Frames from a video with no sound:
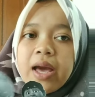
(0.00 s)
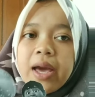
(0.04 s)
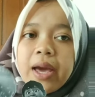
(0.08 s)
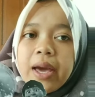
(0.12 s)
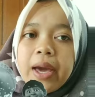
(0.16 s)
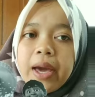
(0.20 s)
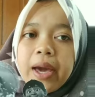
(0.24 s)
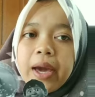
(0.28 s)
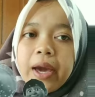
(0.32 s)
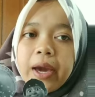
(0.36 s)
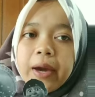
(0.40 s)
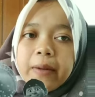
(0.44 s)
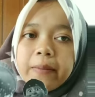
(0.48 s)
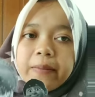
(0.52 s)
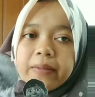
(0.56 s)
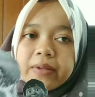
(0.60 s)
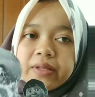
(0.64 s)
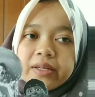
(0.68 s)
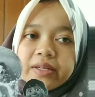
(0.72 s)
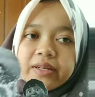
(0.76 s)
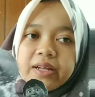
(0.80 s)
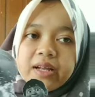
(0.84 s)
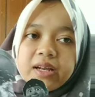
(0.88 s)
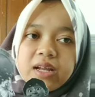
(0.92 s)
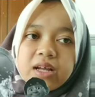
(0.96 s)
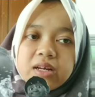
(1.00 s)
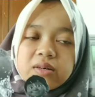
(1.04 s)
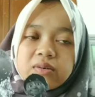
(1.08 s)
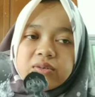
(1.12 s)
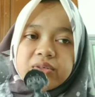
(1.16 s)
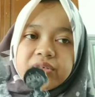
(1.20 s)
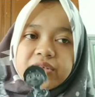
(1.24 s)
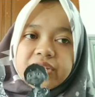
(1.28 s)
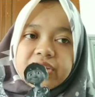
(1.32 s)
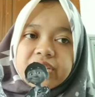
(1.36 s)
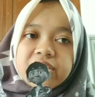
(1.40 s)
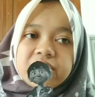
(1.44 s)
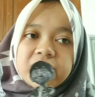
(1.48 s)
Happily, de la Cruz
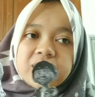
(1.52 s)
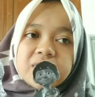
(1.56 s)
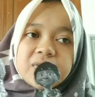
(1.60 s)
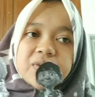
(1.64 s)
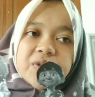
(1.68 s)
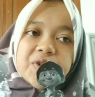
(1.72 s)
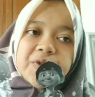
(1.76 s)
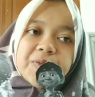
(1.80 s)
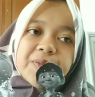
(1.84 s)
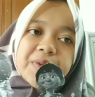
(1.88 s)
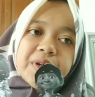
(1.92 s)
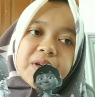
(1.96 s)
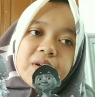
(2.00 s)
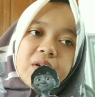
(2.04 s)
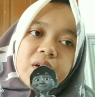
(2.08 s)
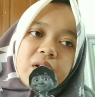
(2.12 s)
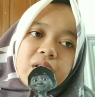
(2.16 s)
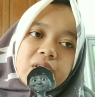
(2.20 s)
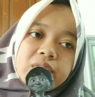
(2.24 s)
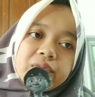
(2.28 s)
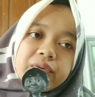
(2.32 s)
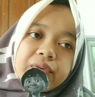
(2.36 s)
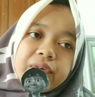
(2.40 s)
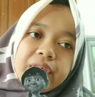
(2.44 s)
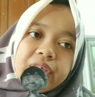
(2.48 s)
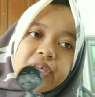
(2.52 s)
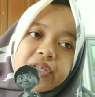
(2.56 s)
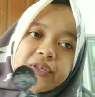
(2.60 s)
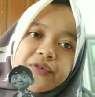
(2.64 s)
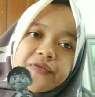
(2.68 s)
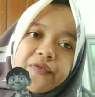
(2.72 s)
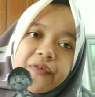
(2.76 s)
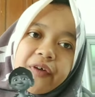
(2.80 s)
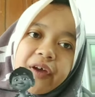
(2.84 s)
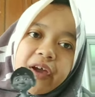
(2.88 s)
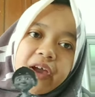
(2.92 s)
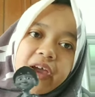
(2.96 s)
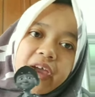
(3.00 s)
introduced Miguel to his
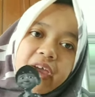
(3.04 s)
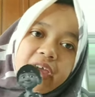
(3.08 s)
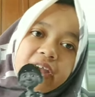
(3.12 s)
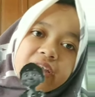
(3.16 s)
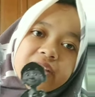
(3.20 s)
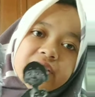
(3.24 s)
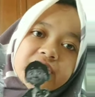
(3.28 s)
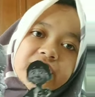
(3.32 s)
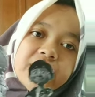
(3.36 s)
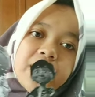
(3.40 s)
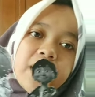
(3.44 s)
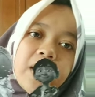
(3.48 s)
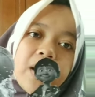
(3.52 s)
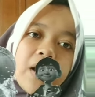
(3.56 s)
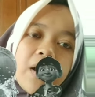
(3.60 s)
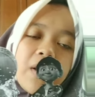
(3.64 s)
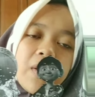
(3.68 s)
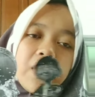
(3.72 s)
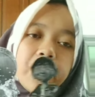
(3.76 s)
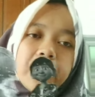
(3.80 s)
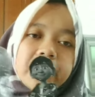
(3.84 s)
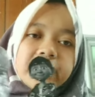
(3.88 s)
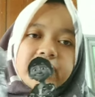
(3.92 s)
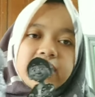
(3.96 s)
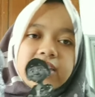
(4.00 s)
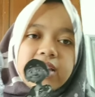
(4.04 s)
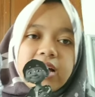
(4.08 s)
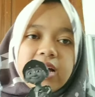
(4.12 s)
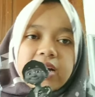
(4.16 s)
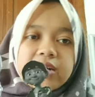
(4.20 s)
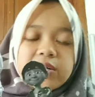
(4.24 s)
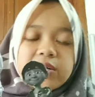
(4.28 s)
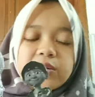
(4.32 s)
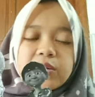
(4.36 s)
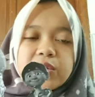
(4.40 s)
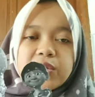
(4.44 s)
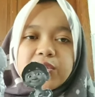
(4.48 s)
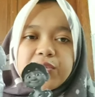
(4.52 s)
friends when the La
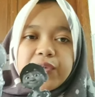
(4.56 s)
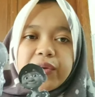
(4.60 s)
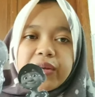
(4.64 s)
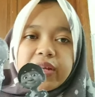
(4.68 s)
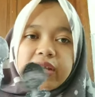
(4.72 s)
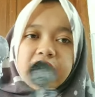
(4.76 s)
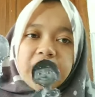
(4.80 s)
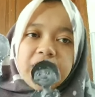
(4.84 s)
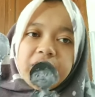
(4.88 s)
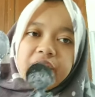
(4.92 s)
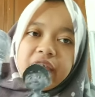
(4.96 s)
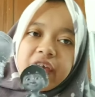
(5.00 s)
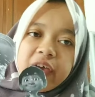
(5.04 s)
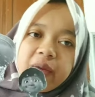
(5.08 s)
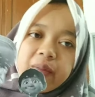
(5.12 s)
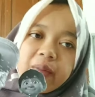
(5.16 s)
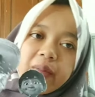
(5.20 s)
will give him